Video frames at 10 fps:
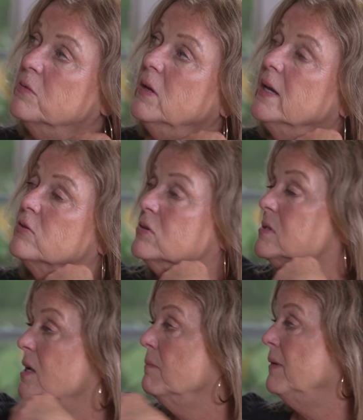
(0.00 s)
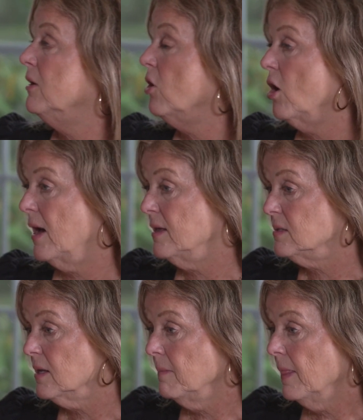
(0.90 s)
really interesting
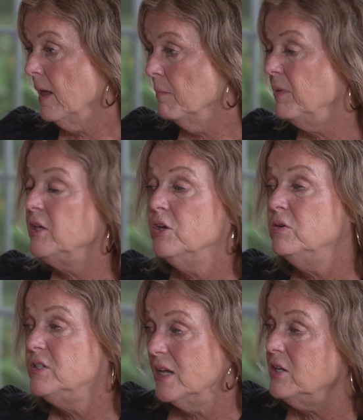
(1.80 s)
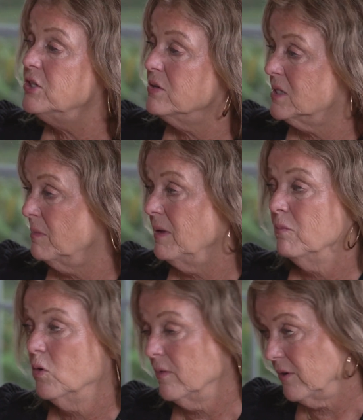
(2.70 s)
because, but you did used to be
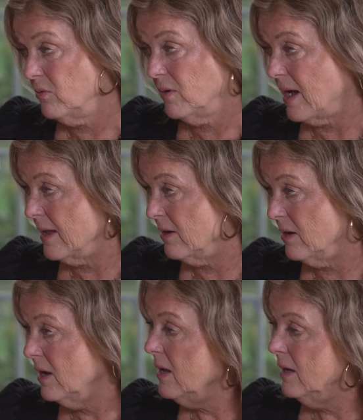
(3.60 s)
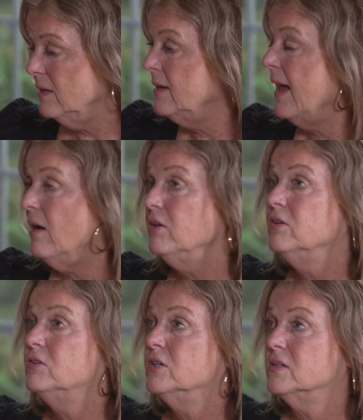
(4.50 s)
more of a crier. Now
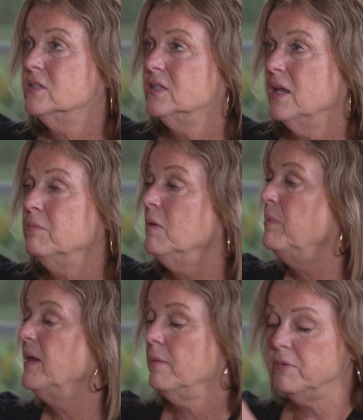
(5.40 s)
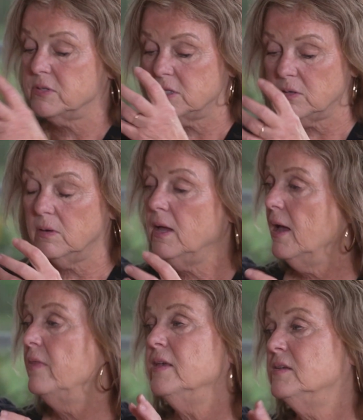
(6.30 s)
you just seem to be able to,
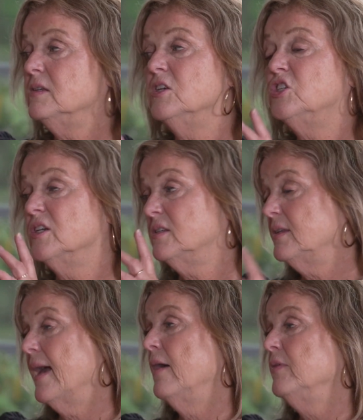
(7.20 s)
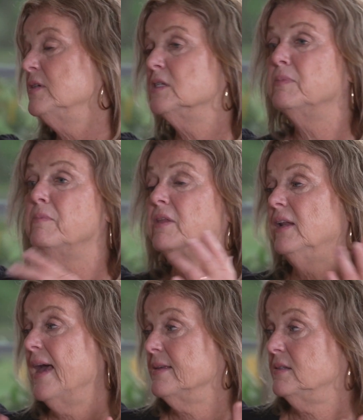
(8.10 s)
and this isn't just now, this is maybe the
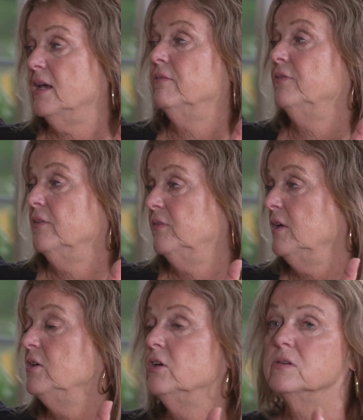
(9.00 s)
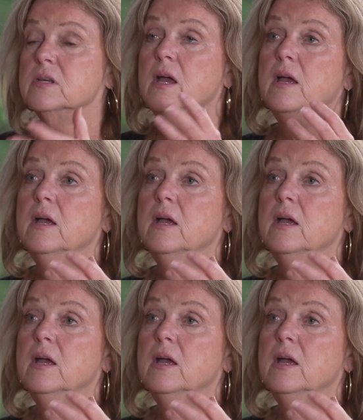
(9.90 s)
last 10, 15 years. Yeah.